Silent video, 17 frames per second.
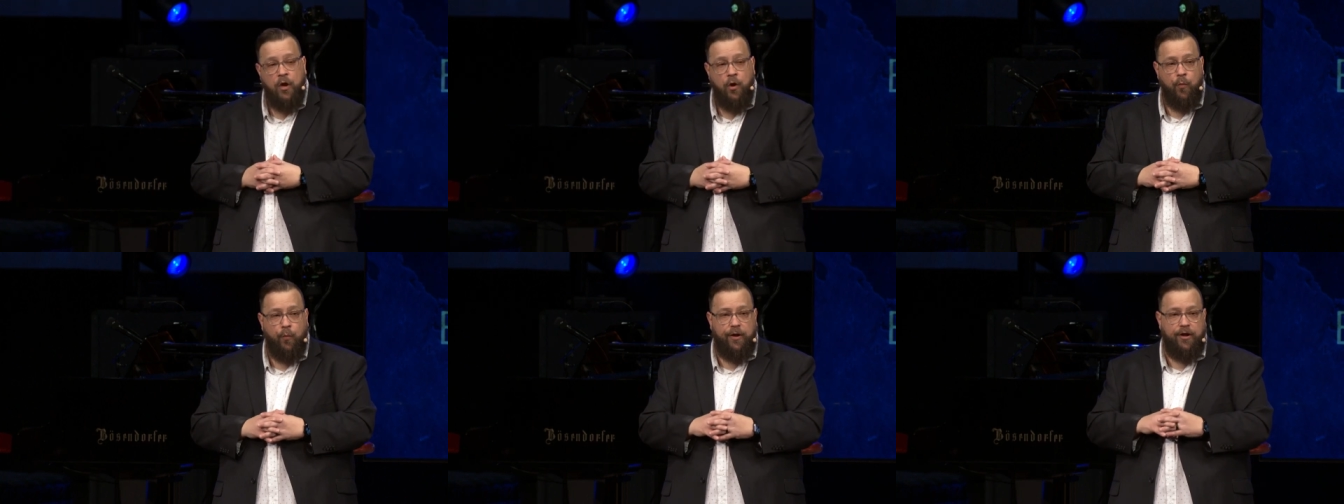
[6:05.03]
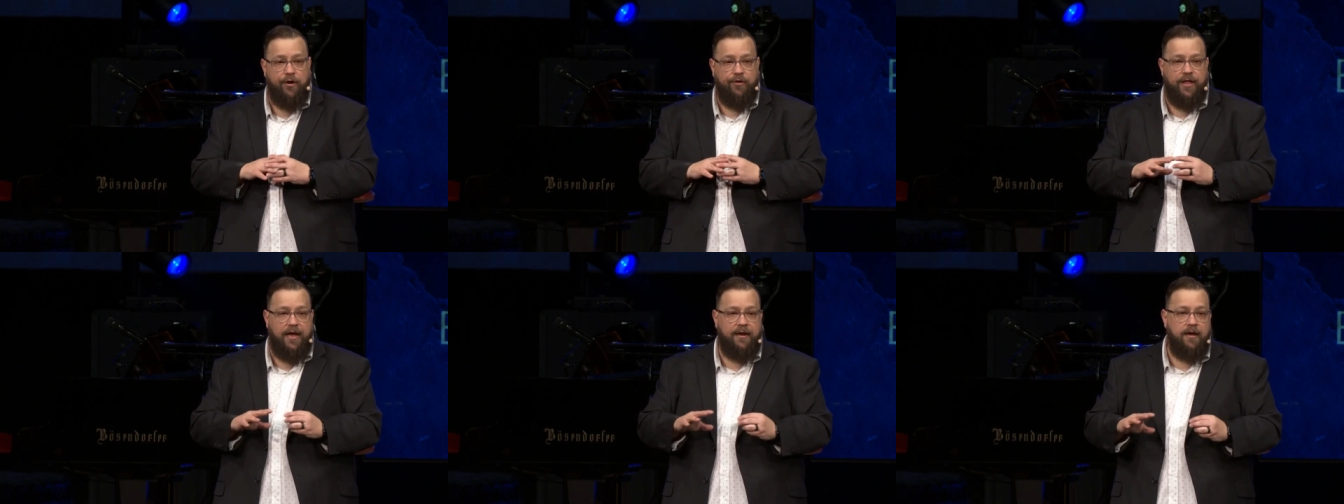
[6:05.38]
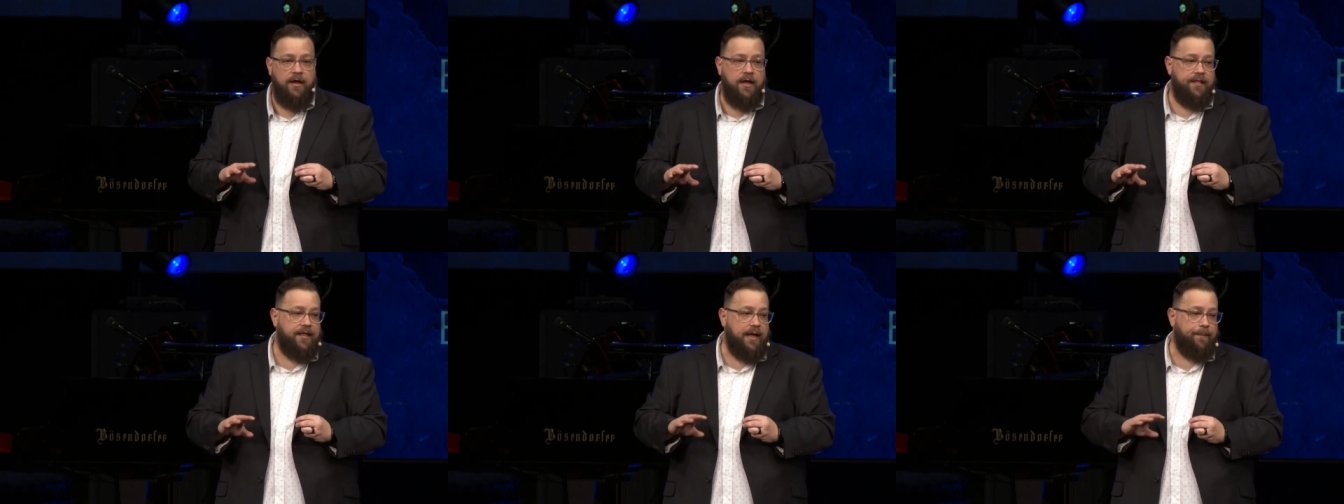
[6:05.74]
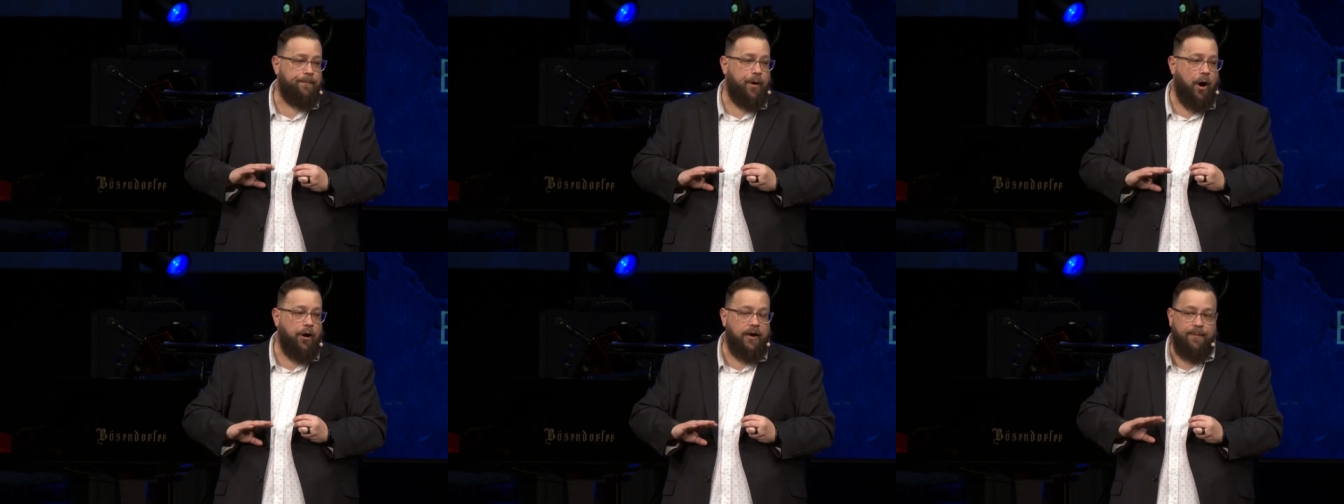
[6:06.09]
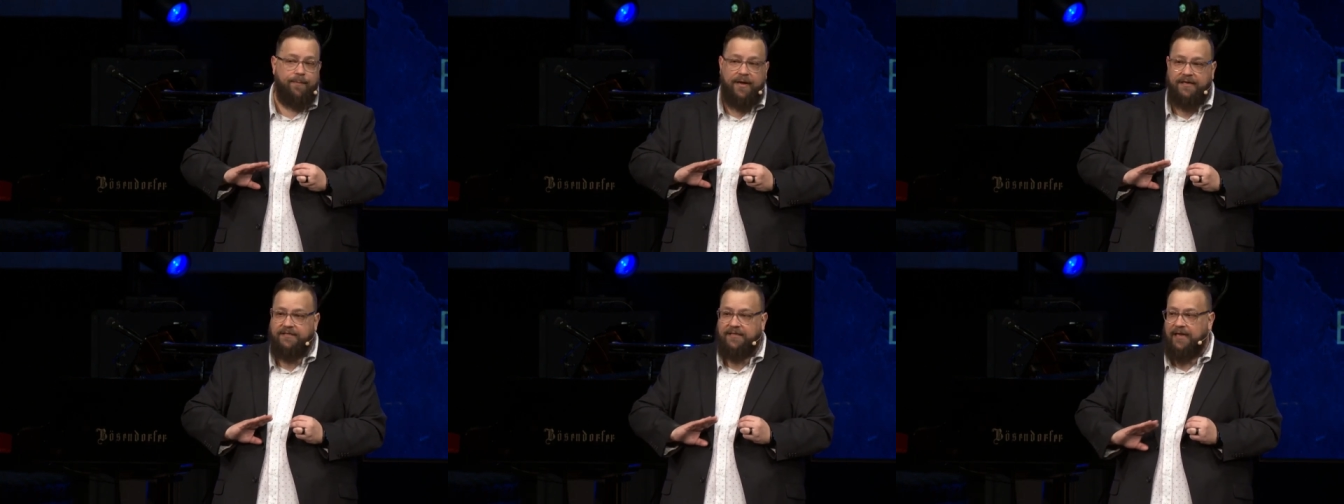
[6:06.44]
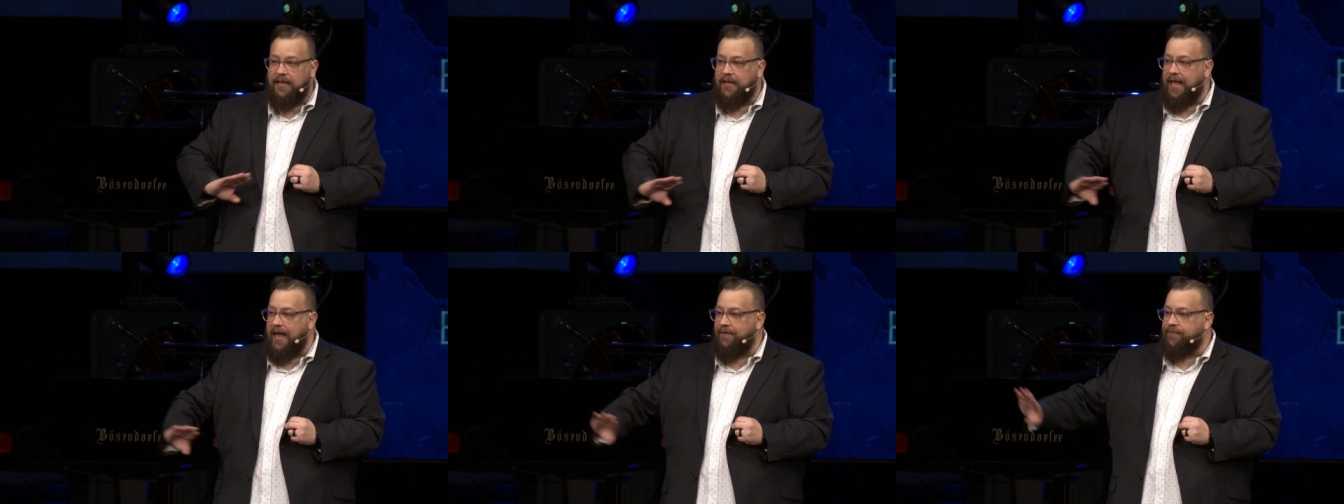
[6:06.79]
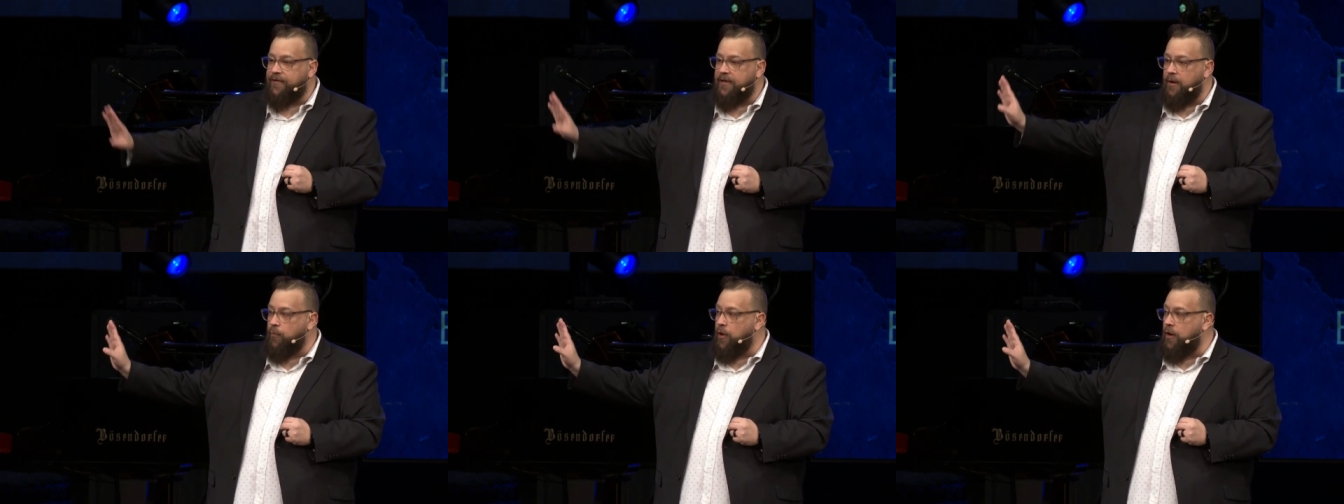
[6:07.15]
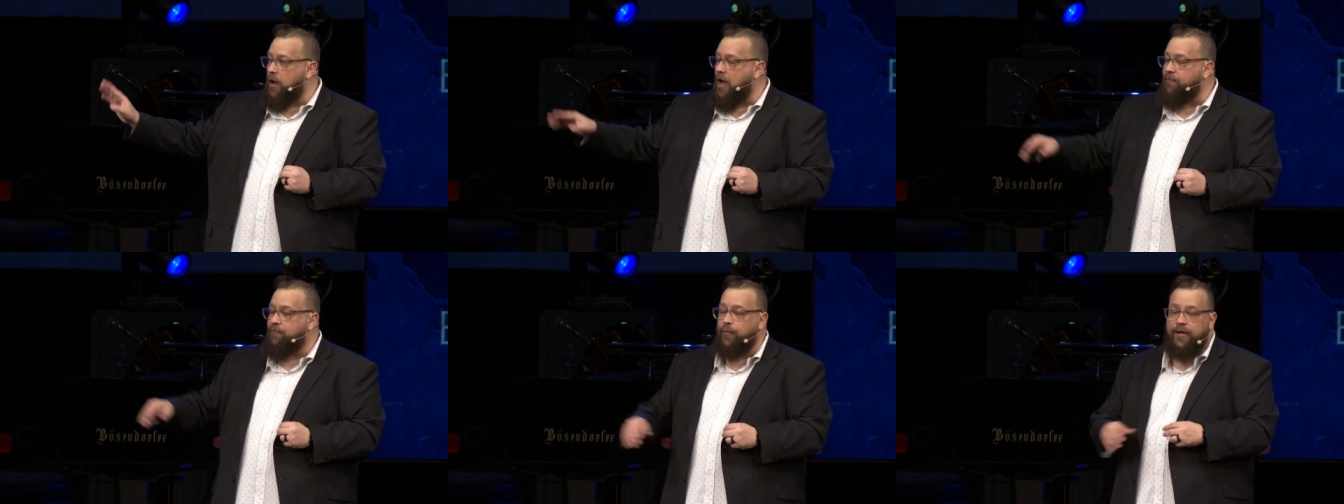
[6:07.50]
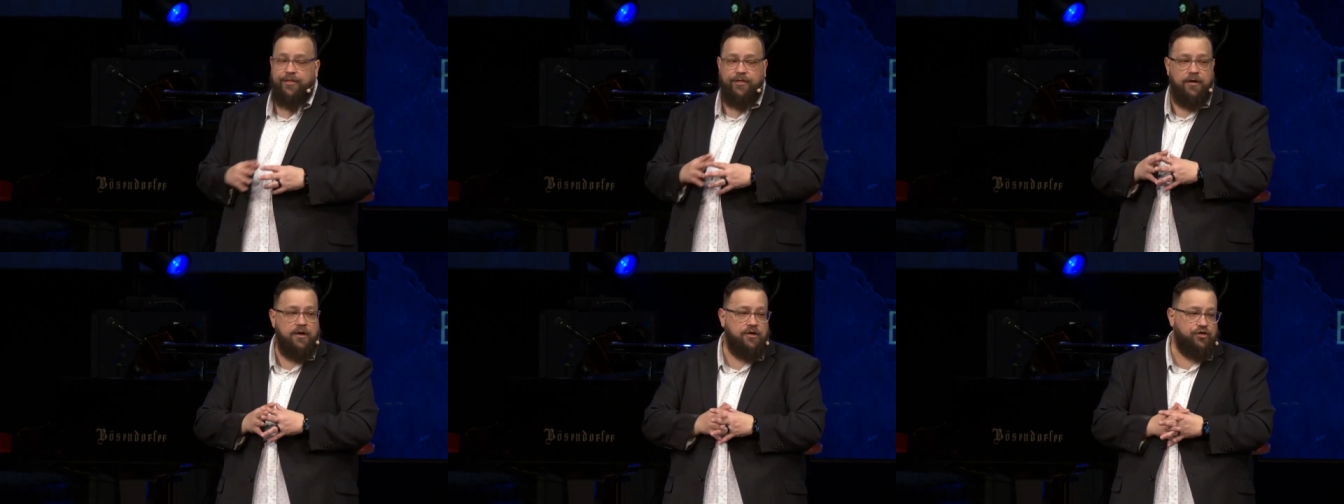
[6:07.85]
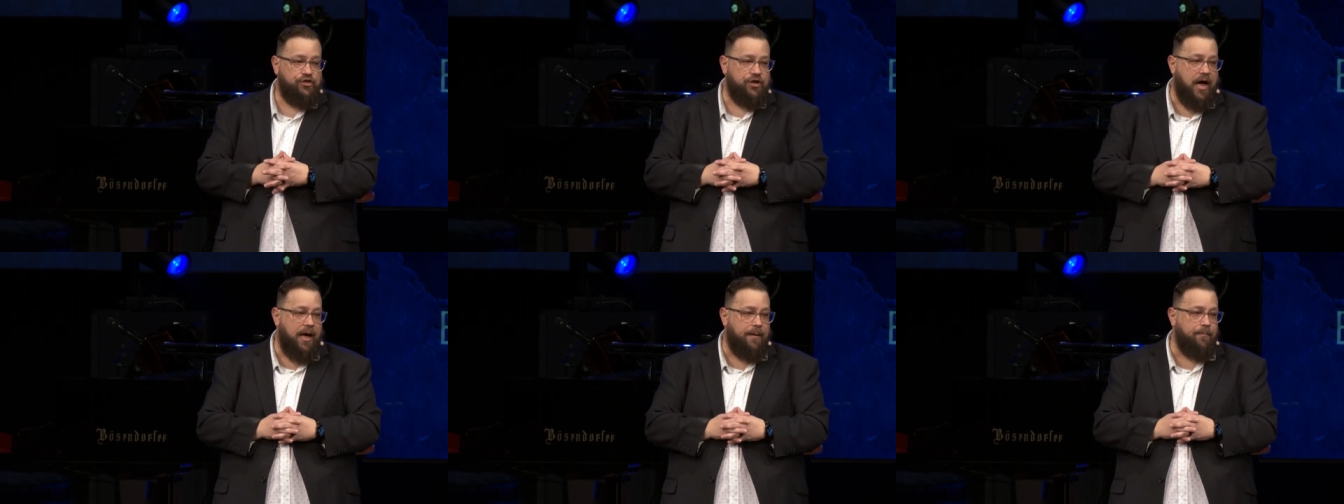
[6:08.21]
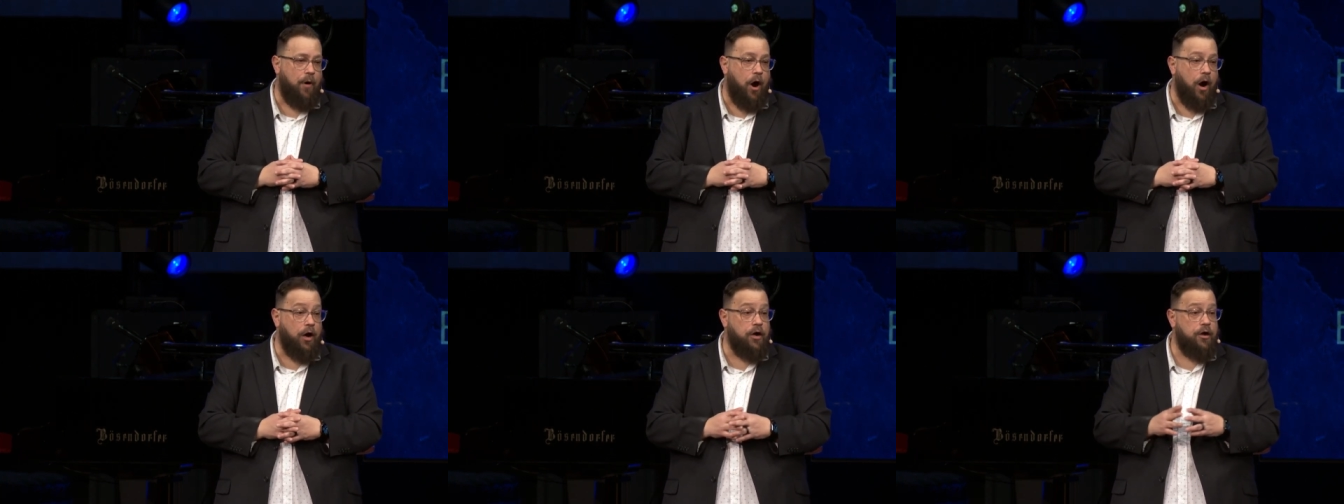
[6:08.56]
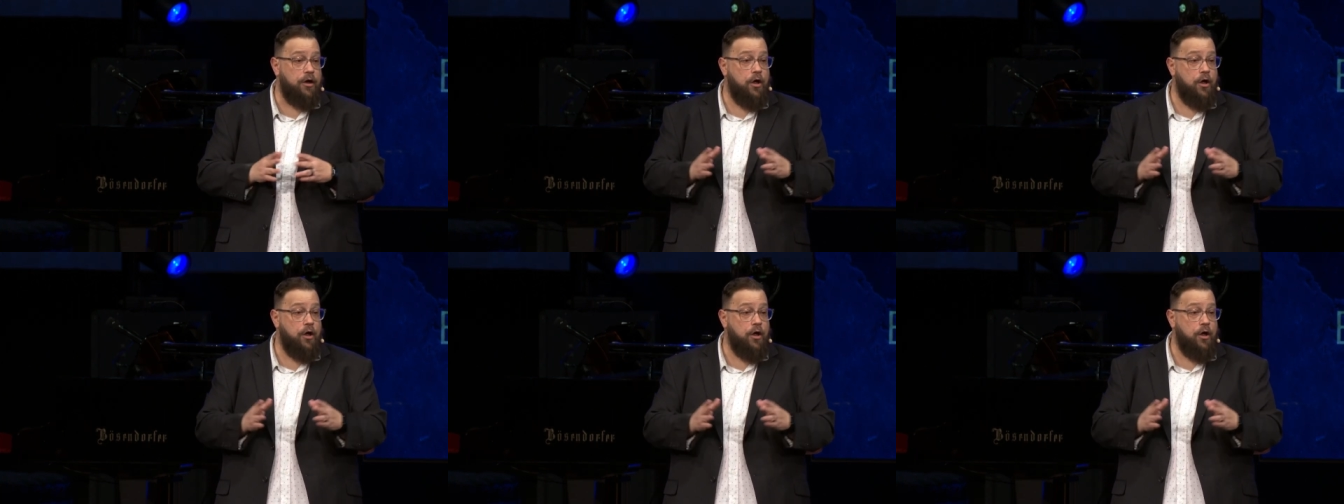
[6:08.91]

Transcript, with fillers: We know that, that Barnabas had left and went off with John Mark,